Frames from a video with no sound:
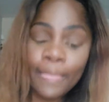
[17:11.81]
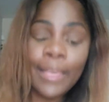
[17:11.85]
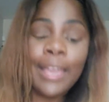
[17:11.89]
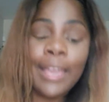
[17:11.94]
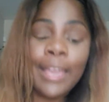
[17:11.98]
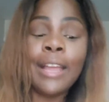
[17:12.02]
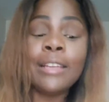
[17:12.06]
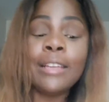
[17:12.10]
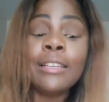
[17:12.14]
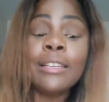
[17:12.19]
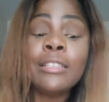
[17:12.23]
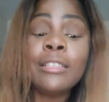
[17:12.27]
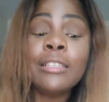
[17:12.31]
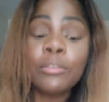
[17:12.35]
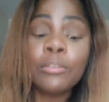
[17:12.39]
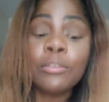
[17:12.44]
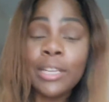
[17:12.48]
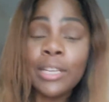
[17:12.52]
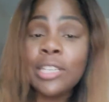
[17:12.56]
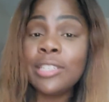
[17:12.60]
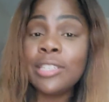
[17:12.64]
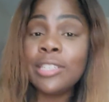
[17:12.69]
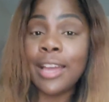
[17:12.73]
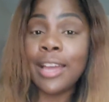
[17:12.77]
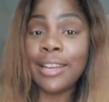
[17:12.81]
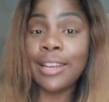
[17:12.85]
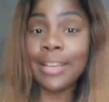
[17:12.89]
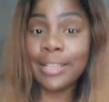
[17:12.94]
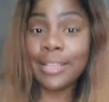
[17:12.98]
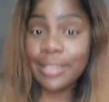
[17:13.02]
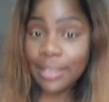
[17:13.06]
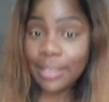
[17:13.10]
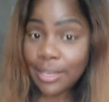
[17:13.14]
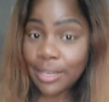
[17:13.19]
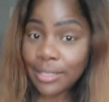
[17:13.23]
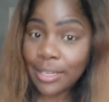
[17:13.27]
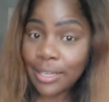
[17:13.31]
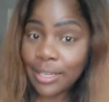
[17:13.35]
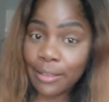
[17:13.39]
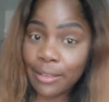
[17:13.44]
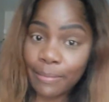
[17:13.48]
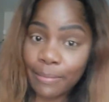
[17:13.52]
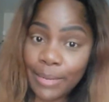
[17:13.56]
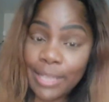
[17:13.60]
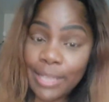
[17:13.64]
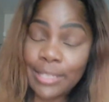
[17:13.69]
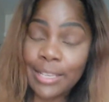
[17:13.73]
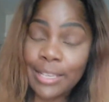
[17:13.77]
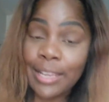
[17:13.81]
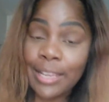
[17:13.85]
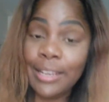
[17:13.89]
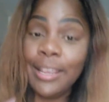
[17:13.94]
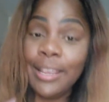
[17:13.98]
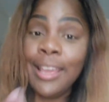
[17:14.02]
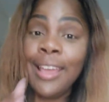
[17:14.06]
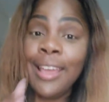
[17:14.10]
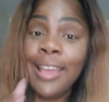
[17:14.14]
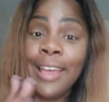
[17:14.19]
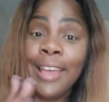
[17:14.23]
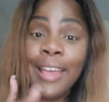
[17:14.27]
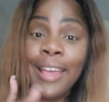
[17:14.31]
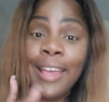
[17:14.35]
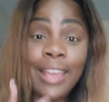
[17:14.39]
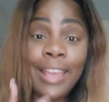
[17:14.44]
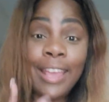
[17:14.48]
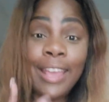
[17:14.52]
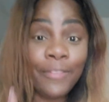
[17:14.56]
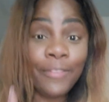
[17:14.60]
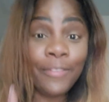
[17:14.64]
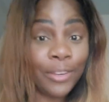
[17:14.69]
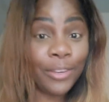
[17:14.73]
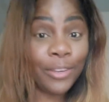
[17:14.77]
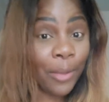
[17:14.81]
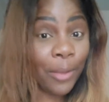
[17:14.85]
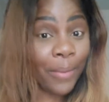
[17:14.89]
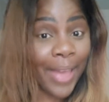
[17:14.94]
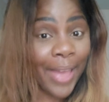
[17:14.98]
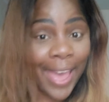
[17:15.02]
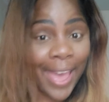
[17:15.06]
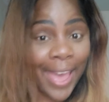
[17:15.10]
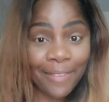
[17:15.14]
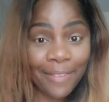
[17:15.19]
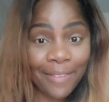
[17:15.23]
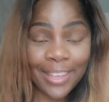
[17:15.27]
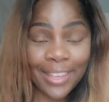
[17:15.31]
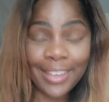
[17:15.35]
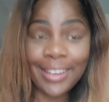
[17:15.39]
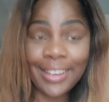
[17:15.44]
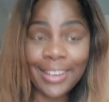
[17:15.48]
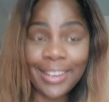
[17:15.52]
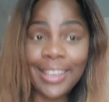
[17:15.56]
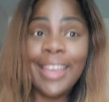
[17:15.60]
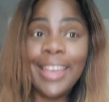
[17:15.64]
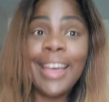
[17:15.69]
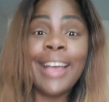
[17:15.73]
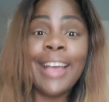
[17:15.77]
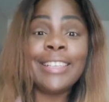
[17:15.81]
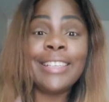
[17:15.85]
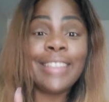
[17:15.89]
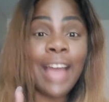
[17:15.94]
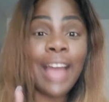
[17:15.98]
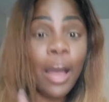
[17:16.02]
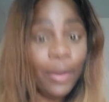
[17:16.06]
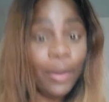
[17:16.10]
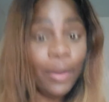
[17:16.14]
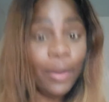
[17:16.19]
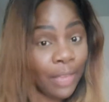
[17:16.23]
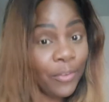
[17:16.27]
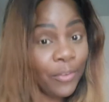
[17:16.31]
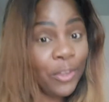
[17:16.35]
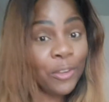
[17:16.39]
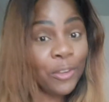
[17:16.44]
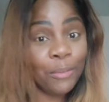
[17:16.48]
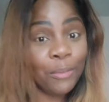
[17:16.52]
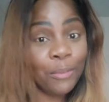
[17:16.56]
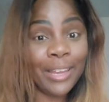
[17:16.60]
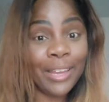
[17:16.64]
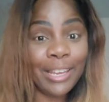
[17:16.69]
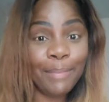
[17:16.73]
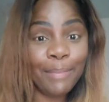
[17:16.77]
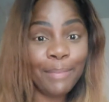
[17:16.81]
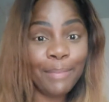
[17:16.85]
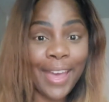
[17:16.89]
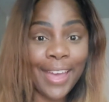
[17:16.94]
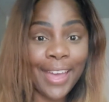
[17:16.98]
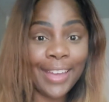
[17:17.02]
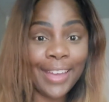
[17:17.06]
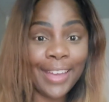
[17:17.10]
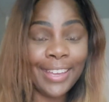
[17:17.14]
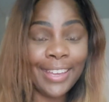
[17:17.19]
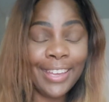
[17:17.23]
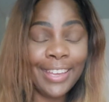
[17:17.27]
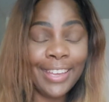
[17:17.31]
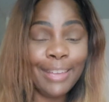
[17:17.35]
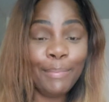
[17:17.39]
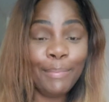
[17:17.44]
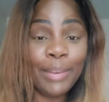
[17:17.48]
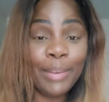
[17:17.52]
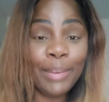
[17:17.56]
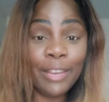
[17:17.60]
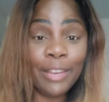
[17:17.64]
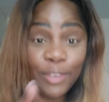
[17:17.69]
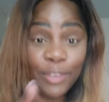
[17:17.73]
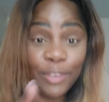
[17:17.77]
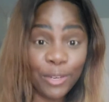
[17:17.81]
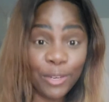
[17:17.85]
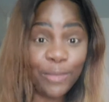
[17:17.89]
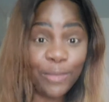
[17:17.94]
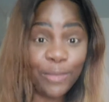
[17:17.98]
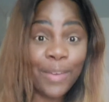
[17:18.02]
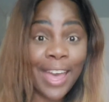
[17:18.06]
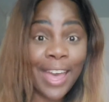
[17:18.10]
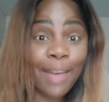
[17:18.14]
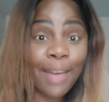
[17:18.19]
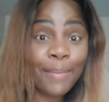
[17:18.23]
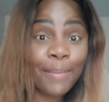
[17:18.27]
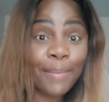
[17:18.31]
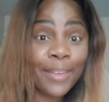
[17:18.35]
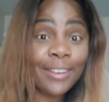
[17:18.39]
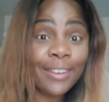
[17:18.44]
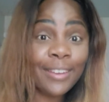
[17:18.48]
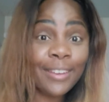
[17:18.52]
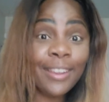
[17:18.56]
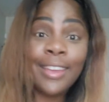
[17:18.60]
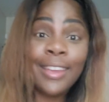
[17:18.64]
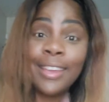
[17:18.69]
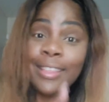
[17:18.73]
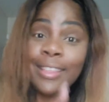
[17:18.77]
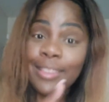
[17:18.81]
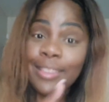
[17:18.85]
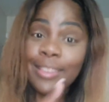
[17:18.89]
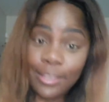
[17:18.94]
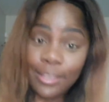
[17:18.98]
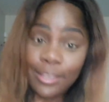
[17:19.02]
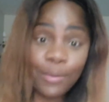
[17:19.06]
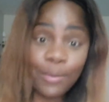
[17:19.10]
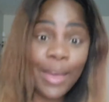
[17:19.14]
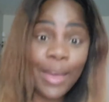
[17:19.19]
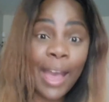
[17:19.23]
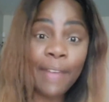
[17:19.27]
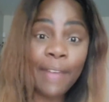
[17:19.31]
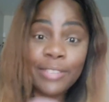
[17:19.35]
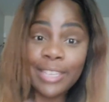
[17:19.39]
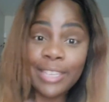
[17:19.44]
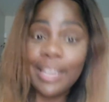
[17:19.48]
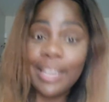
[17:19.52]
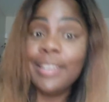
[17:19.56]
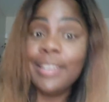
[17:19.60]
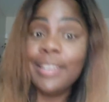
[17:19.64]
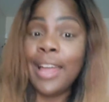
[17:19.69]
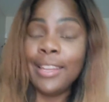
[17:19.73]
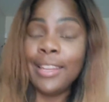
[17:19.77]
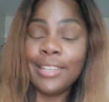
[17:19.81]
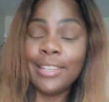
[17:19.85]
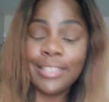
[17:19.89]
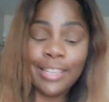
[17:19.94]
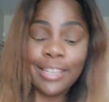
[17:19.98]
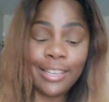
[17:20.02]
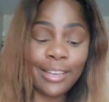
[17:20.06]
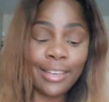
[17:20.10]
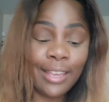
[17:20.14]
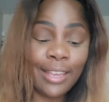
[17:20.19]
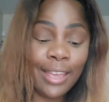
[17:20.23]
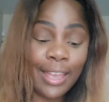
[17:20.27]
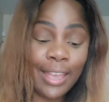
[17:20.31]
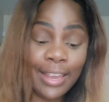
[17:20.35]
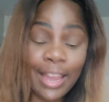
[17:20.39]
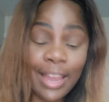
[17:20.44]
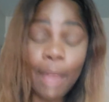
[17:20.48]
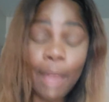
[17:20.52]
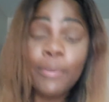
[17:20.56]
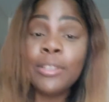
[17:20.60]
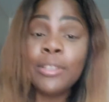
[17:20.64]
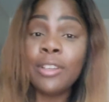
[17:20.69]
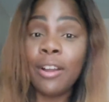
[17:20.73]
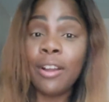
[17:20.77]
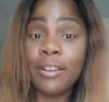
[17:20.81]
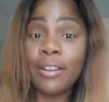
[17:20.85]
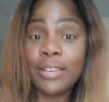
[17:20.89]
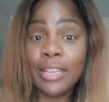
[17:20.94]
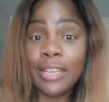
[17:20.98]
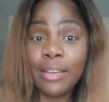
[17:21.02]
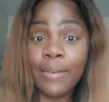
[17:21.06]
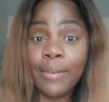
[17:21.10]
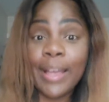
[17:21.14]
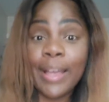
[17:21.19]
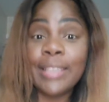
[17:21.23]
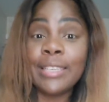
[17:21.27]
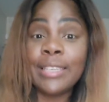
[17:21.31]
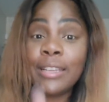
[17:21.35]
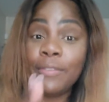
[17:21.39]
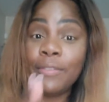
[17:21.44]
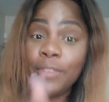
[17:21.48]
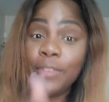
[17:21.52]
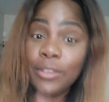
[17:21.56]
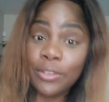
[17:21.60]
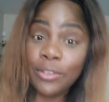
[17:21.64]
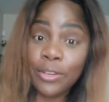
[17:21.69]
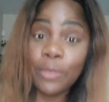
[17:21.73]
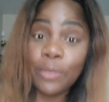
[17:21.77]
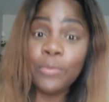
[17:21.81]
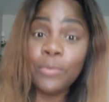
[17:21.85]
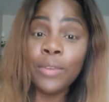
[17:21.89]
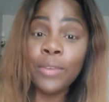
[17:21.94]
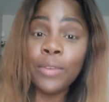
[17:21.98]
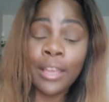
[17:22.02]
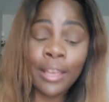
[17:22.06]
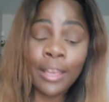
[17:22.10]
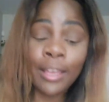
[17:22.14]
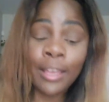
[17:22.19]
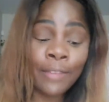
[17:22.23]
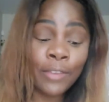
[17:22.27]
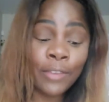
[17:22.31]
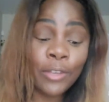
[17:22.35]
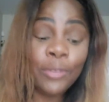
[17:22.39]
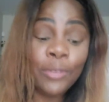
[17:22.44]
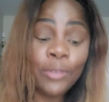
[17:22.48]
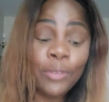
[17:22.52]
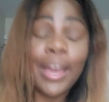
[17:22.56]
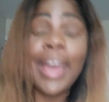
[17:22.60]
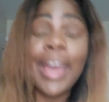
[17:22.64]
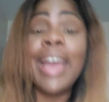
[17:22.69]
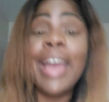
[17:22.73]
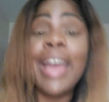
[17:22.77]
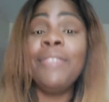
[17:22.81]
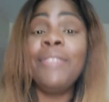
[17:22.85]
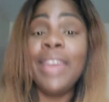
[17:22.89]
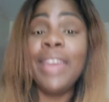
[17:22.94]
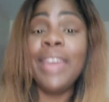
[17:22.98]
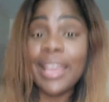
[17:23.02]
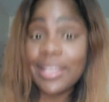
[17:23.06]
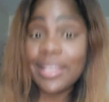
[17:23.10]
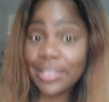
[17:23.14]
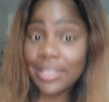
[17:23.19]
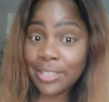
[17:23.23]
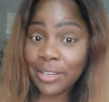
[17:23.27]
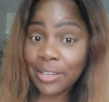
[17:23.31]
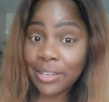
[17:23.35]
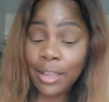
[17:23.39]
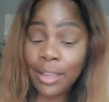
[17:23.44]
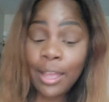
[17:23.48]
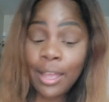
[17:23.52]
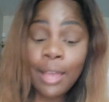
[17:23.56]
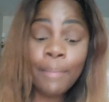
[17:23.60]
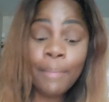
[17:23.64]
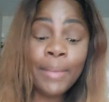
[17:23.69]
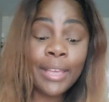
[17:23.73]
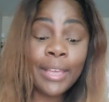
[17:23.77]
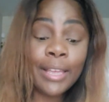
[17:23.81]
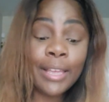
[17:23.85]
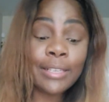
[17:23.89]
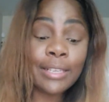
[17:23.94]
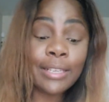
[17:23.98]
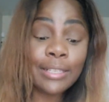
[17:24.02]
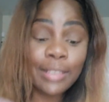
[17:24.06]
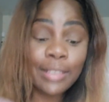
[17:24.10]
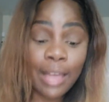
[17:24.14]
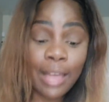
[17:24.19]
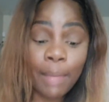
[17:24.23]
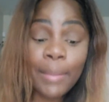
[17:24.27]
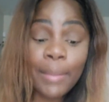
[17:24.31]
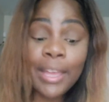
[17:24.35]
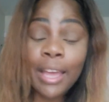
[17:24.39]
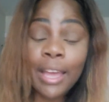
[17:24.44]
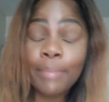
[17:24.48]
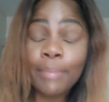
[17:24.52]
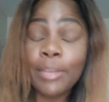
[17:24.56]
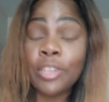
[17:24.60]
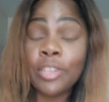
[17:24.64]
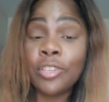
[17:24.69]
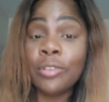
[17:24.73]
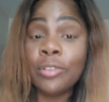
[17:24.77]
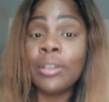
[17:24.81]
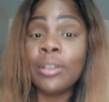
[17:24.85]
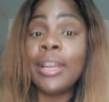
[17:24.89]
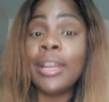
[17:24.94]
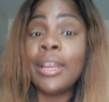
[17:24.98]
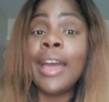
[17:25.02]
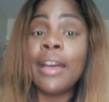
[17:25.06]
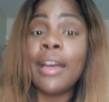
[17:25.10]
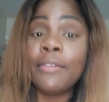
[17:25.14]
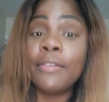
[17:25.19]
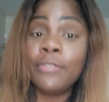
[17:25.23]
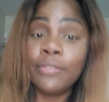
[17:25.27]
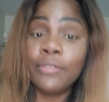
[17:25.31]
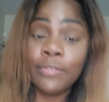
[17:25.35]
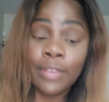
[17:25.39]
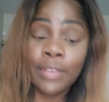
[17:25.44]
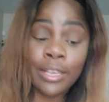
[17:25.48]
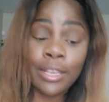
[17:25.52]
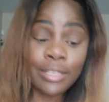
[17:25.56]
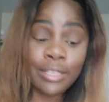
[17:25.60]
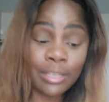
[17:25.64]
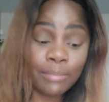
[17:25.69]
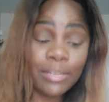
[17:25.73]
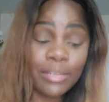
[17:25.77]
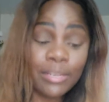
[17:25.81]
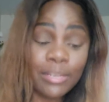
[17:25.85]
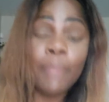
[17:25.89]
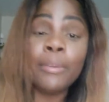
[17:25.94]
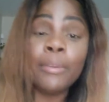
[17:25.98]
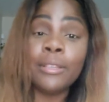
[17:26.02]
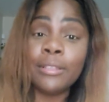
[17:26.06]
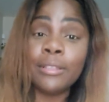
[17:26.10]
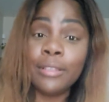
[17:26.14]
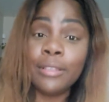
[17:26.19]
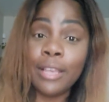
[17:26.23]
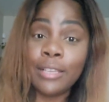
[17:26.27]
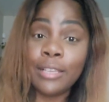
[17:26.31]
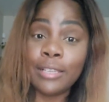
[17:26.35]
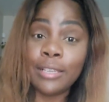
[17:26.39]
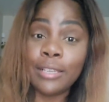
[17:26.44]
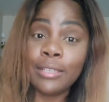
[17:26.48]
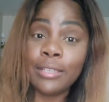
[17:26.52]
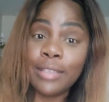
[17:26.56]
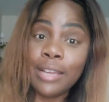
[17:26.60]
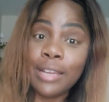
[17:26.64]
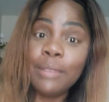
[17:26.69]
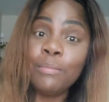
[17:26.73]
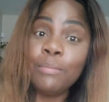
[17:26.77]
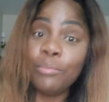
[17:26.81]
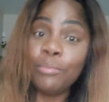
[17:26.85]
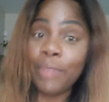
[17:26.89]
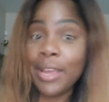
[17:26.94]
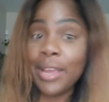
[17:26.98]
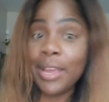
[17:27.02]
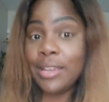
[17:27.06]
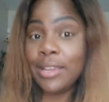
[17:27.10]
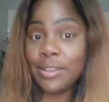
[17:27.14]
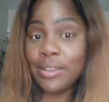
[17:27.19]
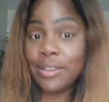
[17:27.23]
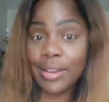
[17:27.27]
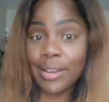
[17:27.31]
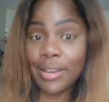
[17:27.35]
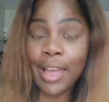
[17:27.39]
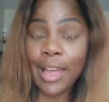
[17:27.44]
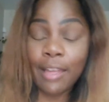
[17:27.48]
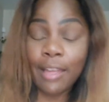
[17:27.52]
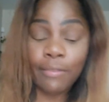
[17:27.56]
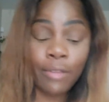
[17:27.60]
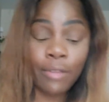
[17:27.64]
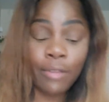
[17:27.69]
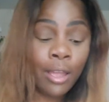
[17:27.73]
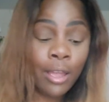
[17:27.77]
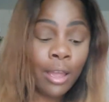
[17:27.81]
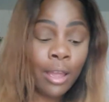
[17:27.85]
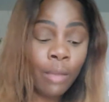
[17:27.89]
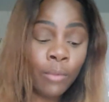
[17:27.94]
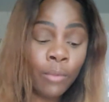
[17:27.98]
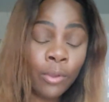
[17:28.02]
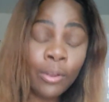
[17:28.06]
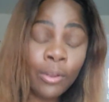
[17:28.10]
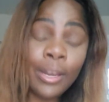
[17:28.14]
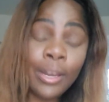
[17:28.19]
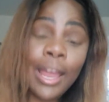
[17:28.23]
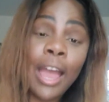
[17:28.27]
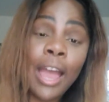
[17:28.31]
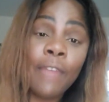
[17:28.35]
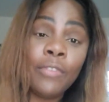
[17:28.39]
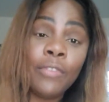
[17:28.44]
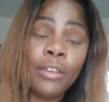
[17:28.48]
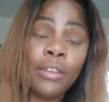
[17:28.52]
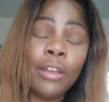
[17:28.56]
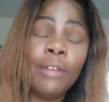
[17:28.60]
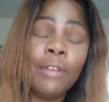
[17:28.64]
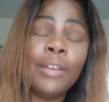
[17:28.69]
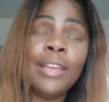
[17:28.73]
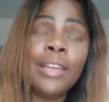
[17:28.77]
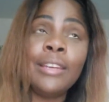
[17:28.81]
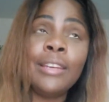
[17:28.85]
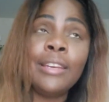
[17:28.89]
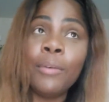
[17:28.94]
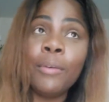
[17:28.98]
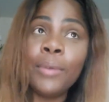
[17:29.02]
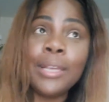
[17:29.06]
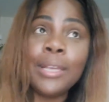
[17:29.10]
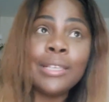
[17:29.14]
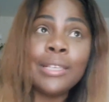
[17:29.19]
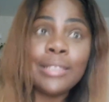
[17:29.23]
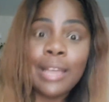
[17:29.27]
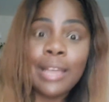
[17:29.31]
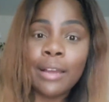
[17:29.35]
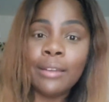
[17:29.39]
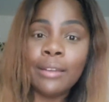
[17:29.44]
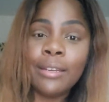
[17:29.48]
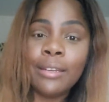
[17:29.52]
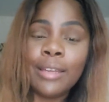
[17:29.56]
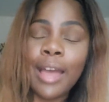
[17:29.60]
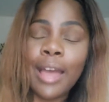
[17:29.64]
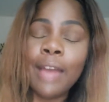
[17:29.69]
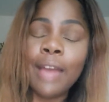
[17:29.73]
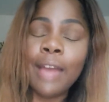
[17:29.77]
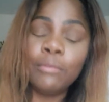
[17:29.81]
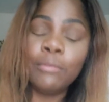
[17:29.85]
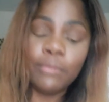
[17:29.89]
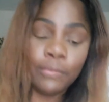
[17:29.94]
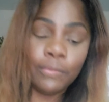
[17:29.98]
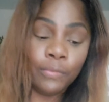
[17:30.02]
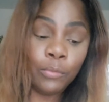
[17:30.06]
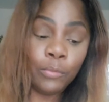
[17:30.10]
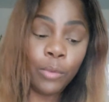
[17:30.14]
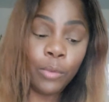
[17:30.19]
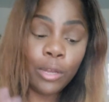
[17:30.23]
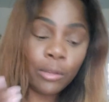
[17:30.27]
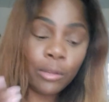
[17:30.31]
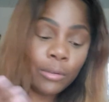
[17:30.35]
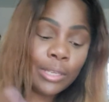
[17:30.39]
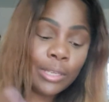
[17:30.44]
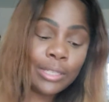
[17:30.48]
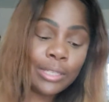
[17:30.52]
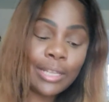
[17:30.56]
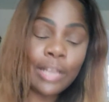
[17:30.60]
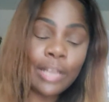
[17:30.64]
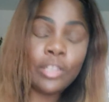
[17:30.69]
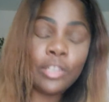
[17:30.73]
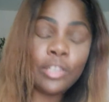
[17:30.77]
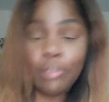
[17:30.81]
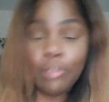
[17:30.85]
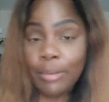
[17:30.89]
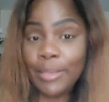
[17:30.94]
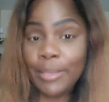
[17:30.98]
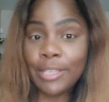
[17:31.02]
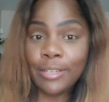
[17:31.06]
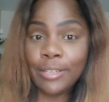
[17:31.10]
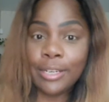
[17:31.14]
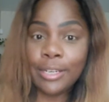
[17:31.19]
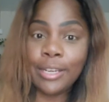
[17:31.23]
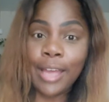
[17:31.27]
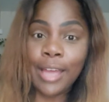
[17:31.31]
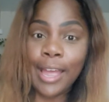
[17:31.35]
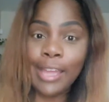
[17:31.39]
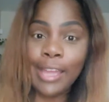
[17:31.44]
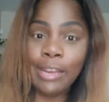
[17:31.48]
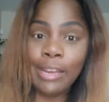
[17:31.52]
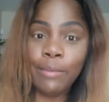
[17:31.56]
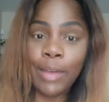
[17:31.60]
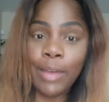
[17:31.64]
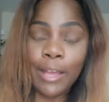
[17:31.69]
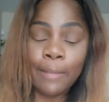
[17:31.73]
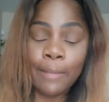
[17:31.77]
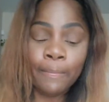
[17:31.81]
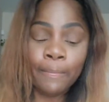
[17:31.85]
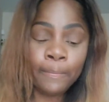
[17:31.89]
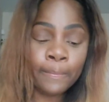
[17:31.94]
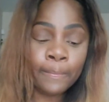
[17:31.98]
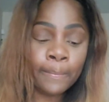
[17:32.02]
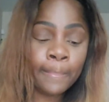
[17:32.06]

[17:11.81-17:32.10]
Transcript: And I did a screenshot and I sent it to him. And I said, if you don't have it, I said, I'll give you your money back. But if you do have it, then you have to acknowledge it. And that was our deal. I said, if you do not have cancer, because it's coming up that you're going to have, it's a sudden break in your life where you're going to have to go. And no, he's not going to, it's not showing up he's going to die anyway.